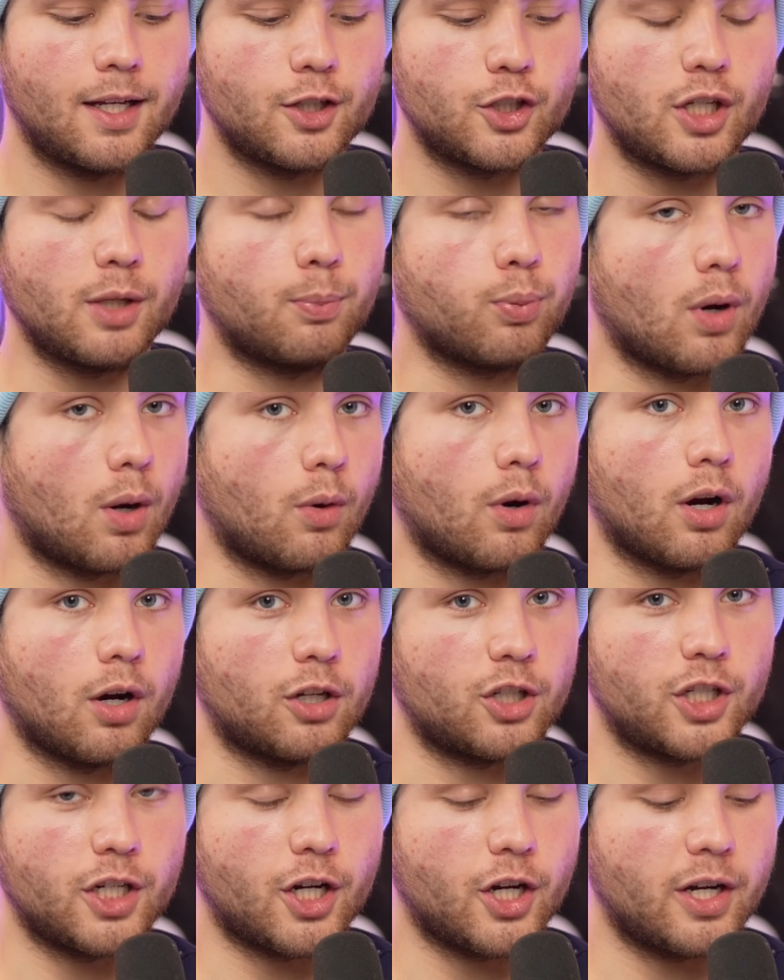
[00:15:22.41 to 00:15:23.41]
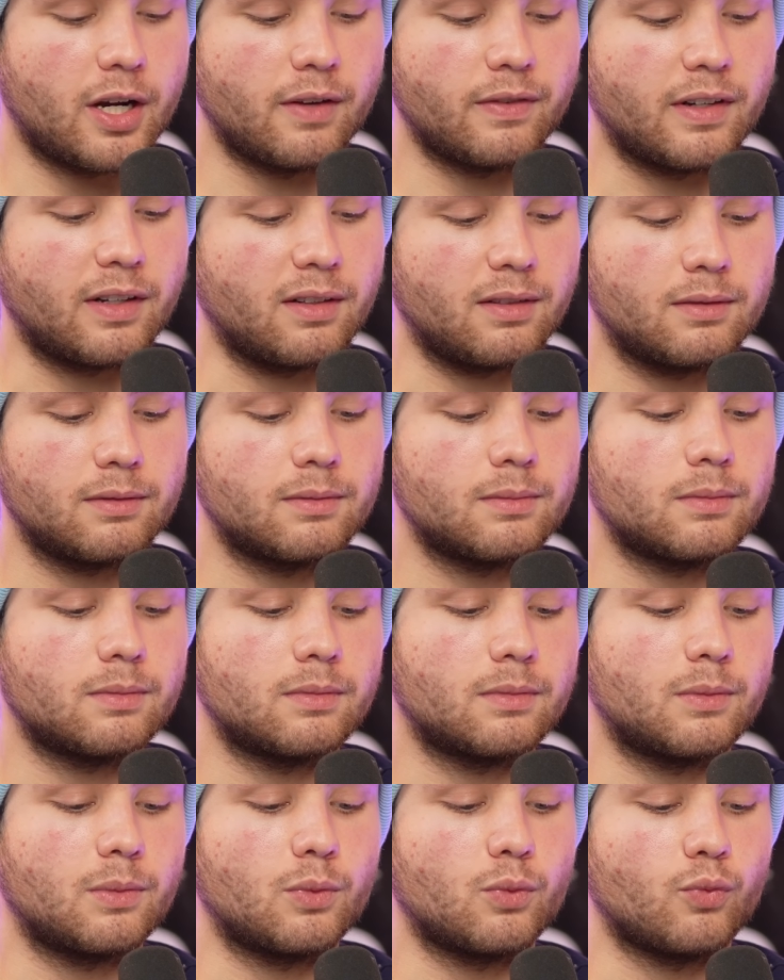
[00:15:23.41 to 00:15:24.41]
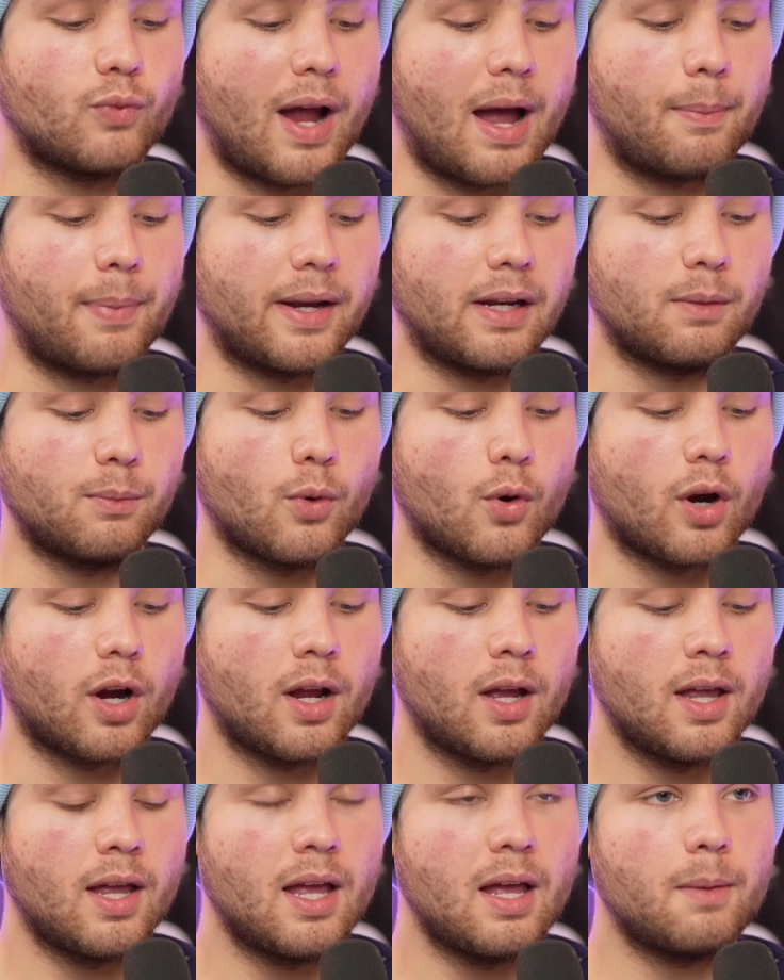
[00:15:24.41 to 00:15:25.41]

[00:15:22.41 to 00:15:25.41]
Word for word: She broke her. She couldn't even rap anymore.